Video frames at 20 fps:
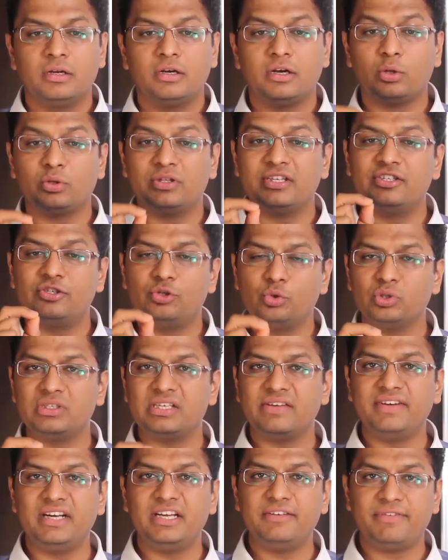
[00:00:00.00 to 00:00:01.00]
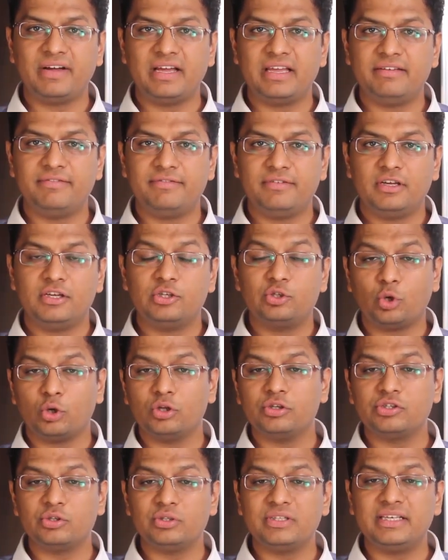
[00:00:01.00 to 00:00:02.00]
Now, this 275 is
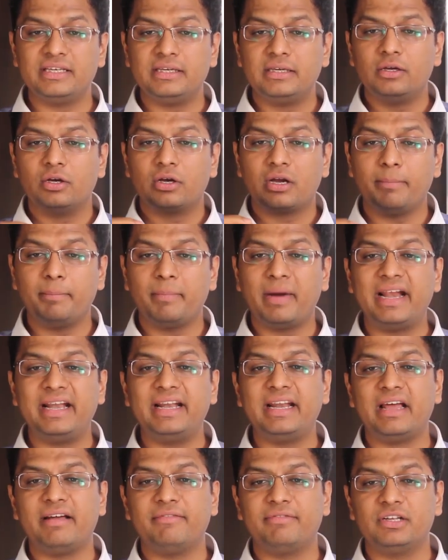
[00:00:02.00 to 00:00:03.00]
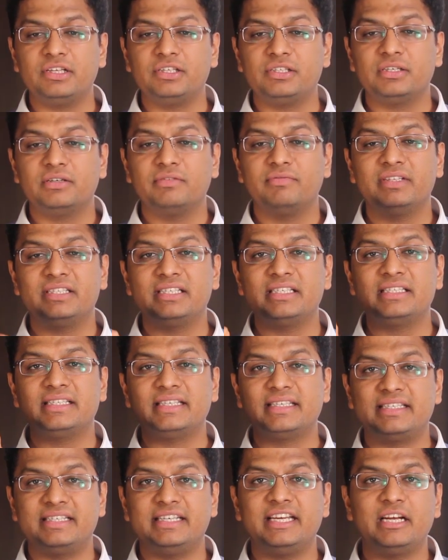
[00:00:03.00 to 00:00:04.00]
also the combined average, which is
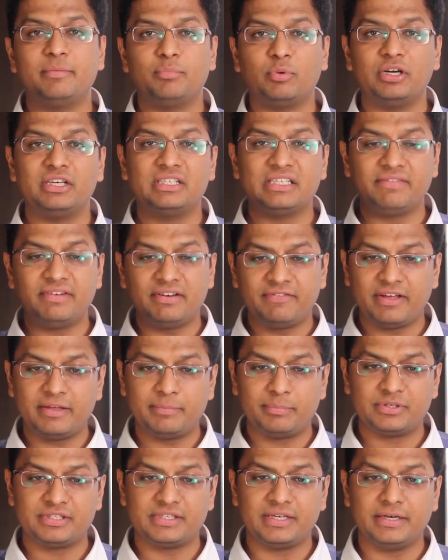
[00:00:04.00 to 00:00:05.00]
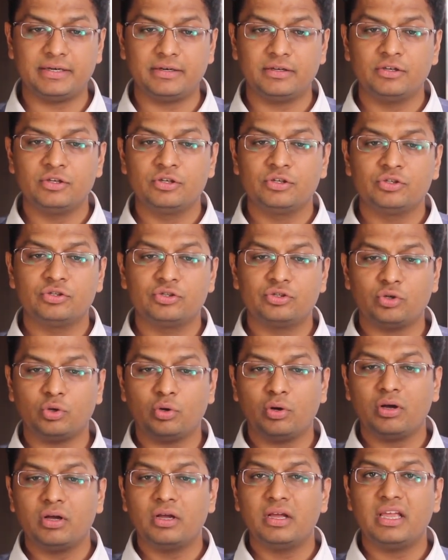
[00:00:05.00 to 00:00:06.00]
68.75%.
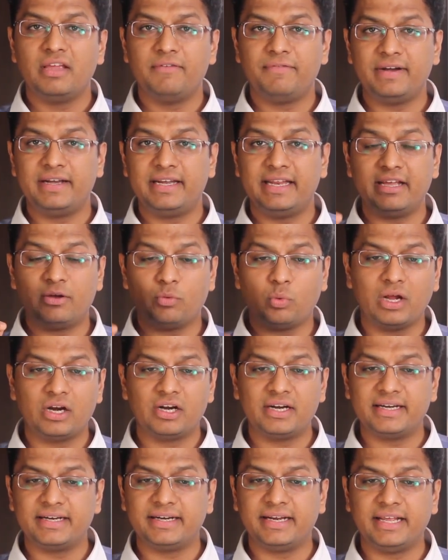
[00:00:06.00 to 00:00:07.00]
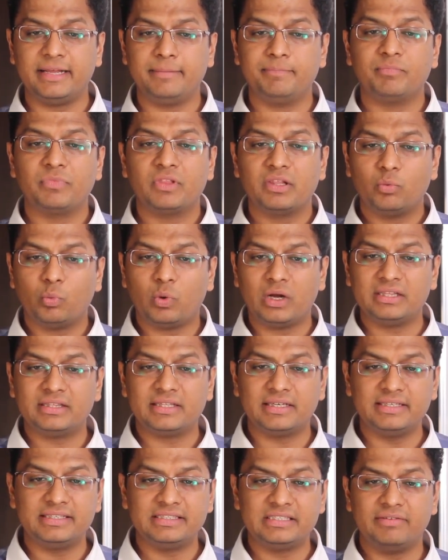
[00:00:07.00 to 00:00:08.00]
So, if I take one at a time,
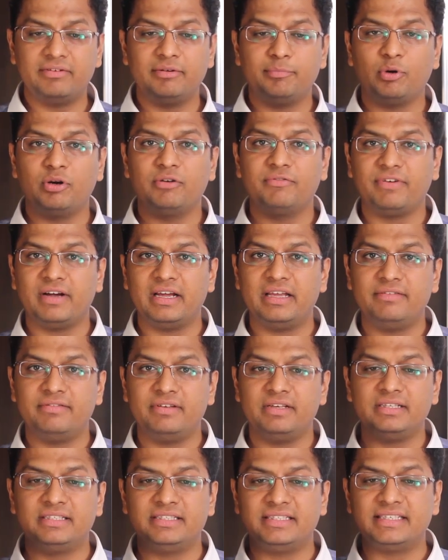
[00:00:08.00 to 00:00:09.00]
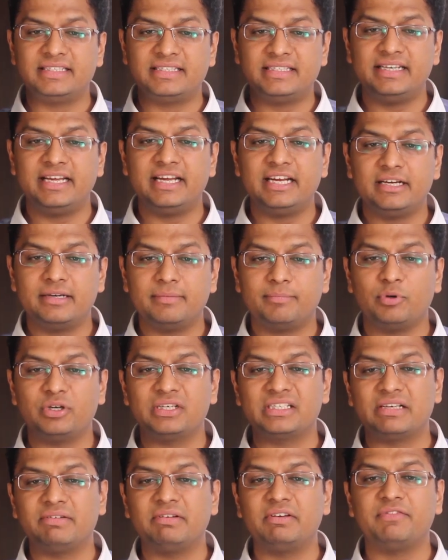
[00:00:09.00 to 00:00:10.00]
137.5 is
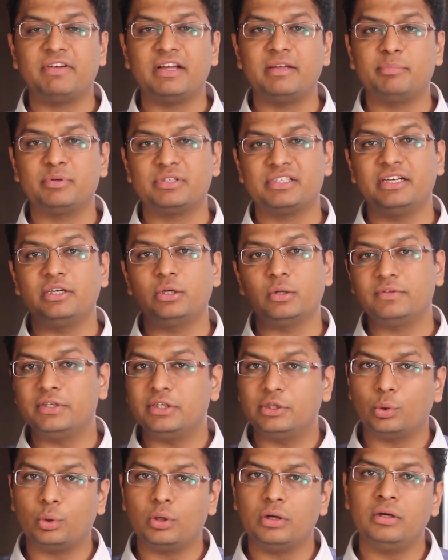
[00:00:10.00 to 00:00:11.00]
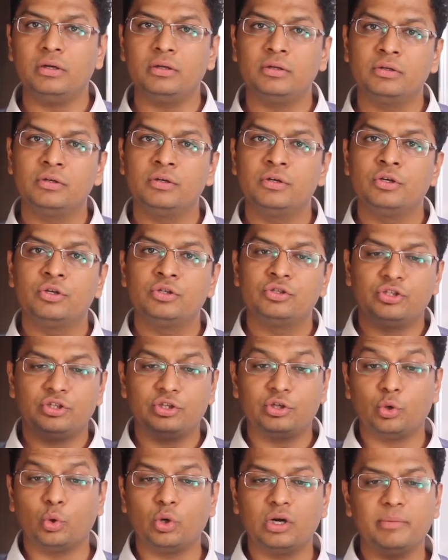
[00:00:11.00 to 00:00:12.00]
68.75% of the total. So,
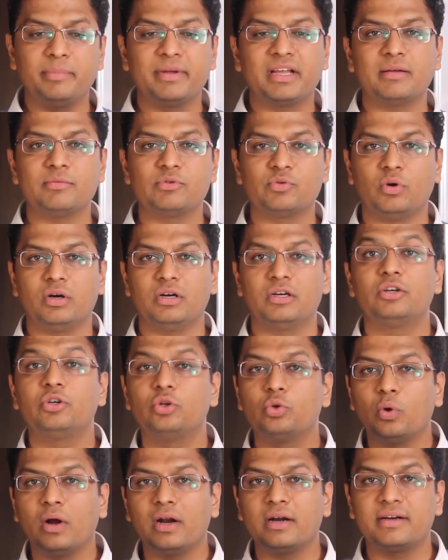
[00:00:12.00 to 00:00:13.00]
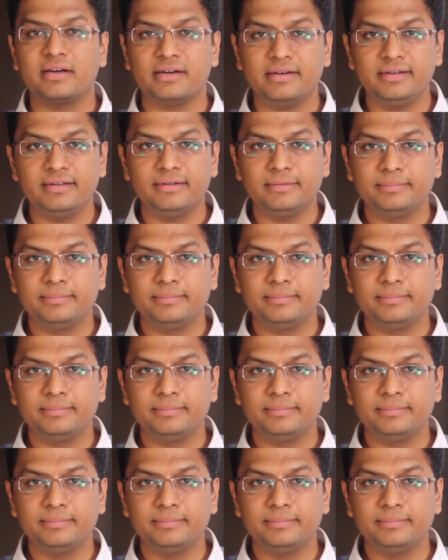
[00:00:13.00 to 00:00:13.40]
the total becomes what? 200.